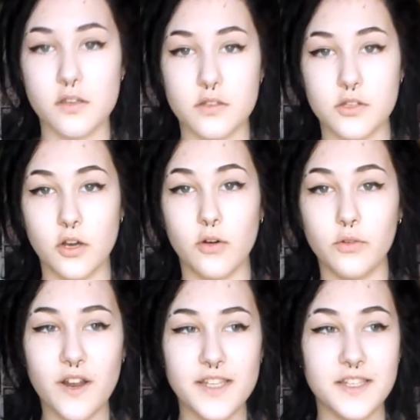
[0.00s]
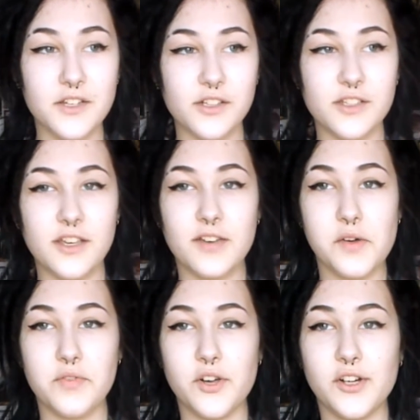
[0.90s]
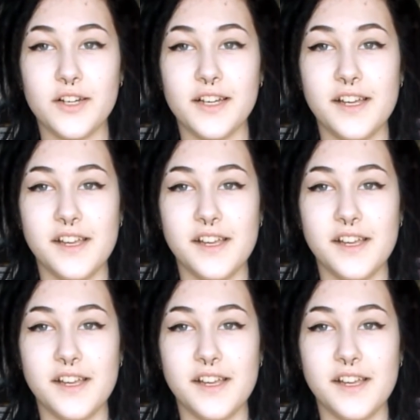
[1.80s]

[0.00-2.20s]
So reason not to give a fuck